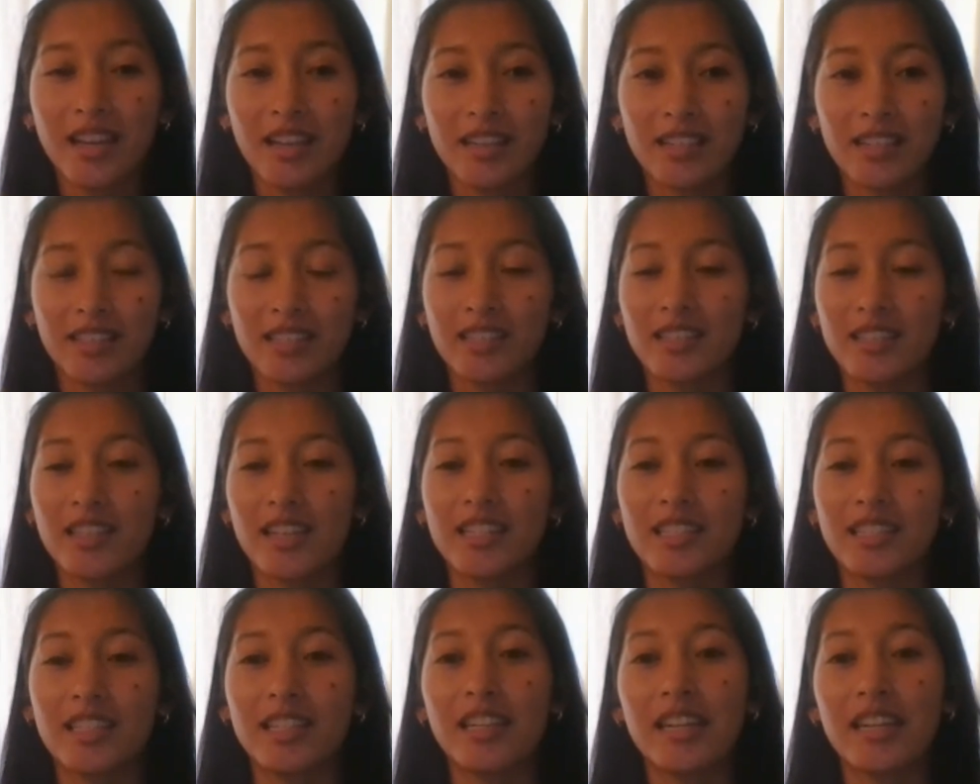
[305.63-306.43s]
Since I
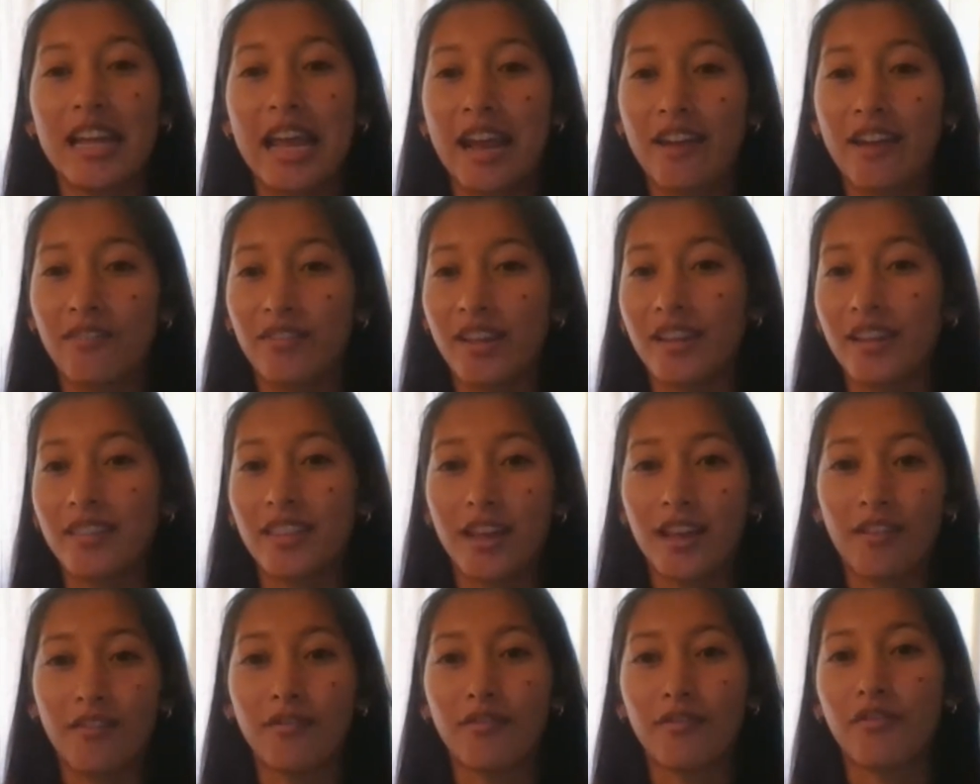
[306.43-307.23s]
didn't have like
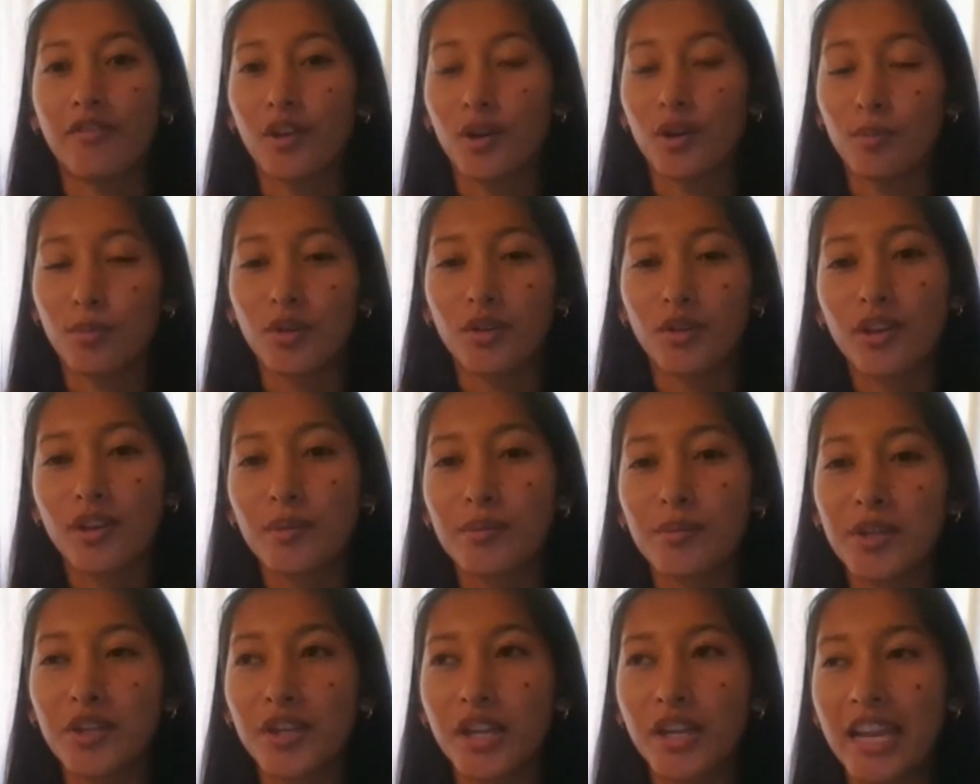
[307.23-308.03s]
that verbal
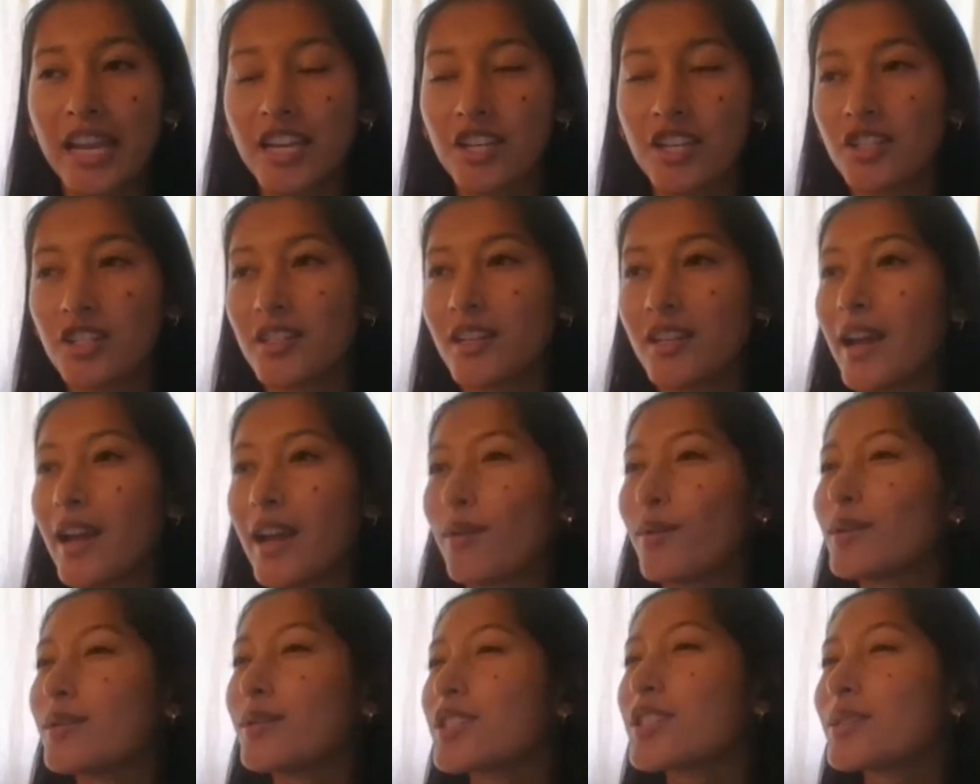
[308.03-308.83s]
communication, I
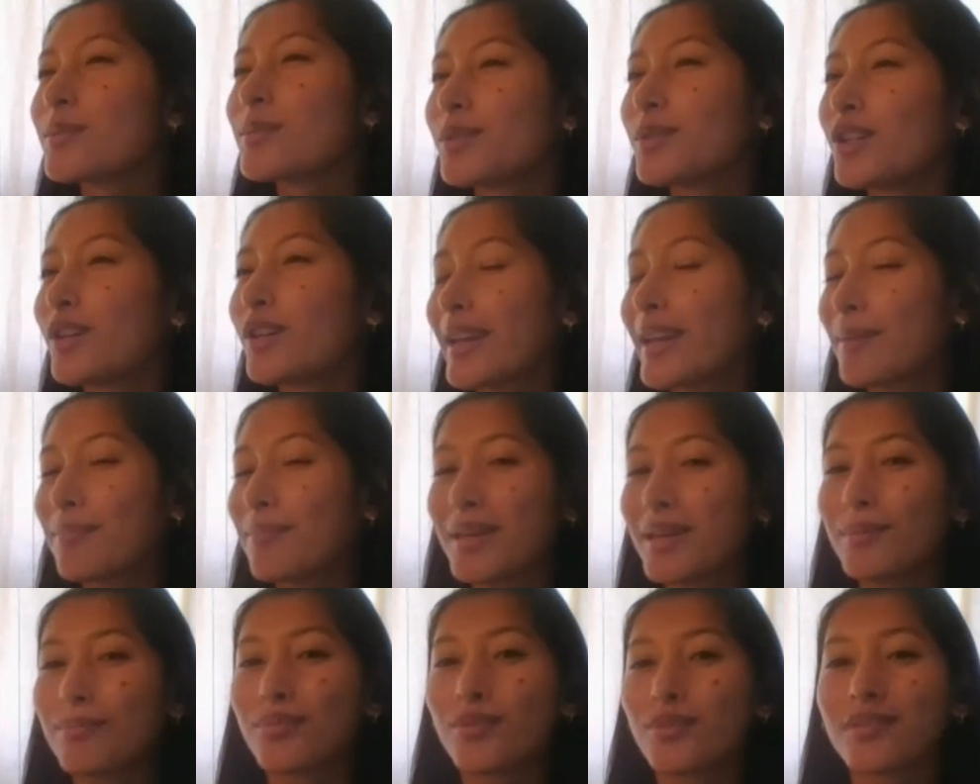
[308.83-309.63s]
would just look at
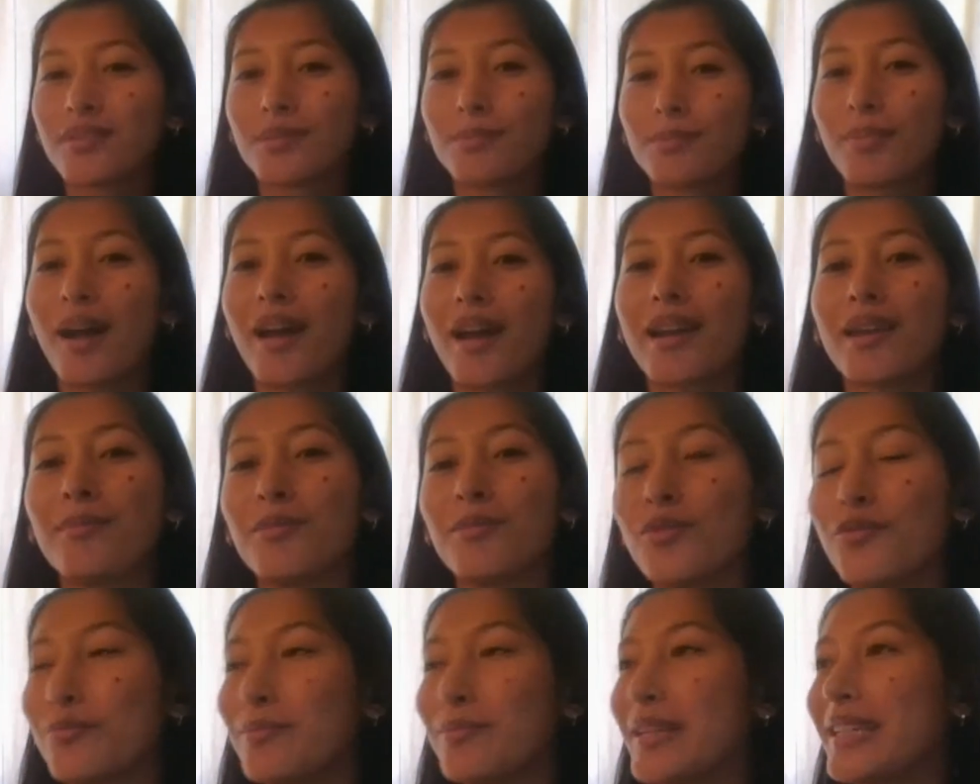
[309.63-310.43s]
people's body
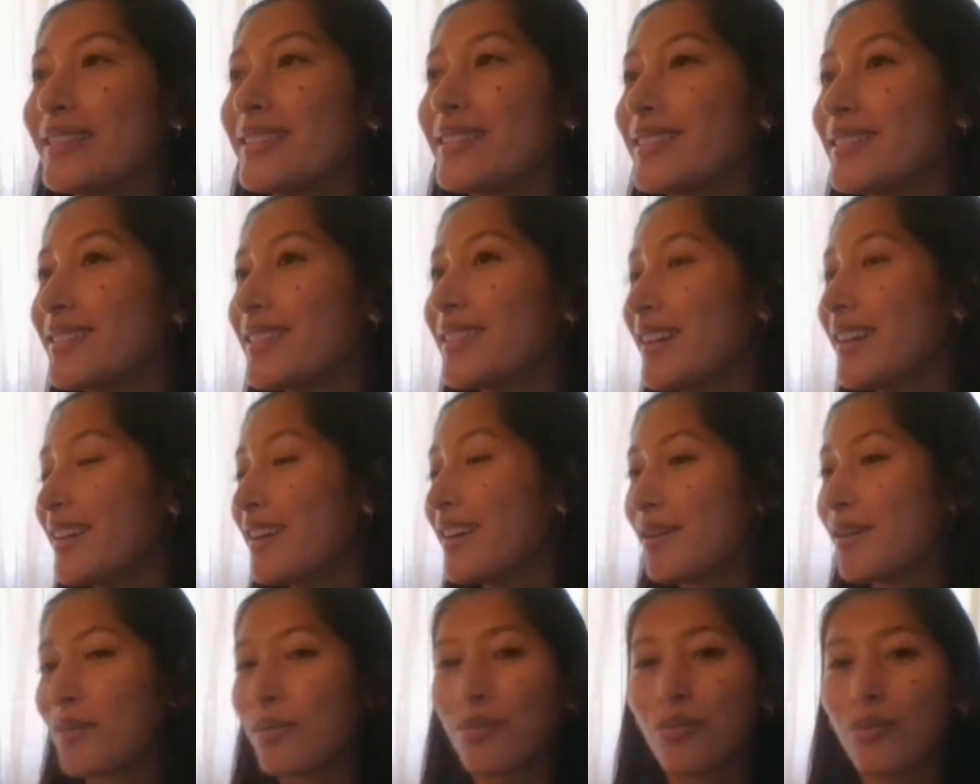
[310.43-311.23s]
movements,
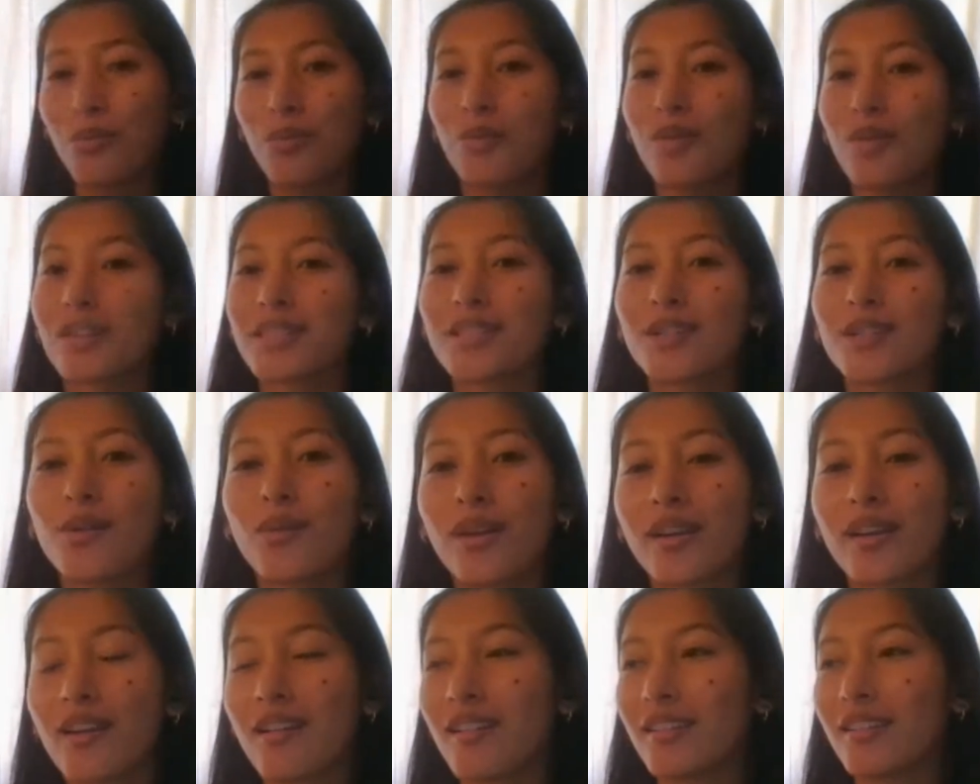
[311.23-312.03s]
what's
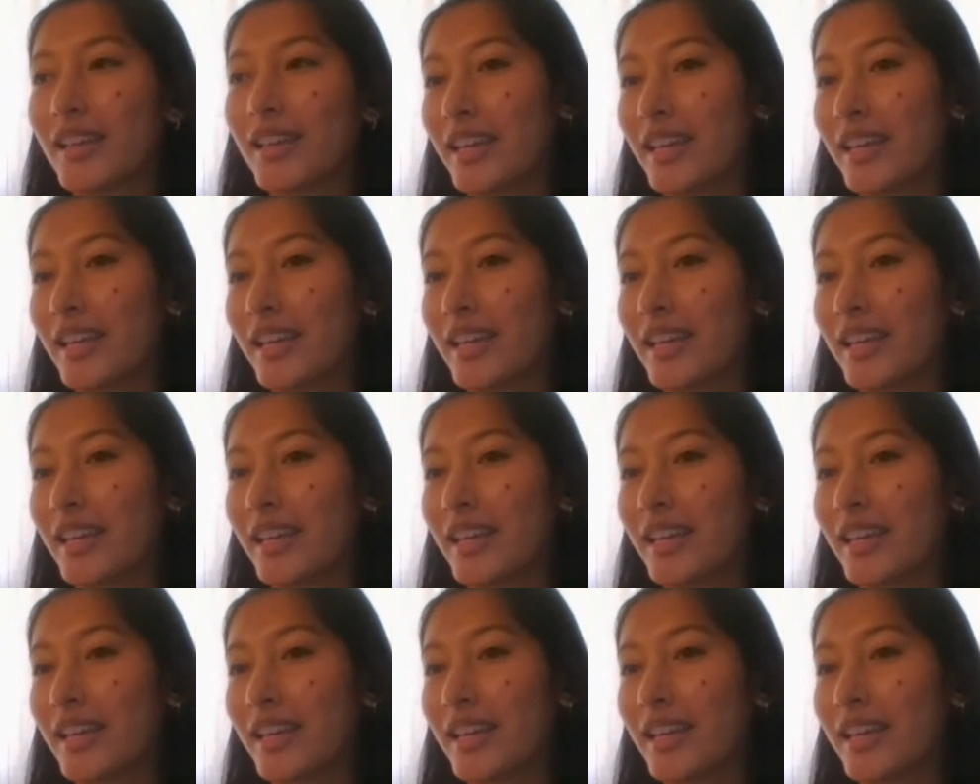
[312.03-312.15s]
going on.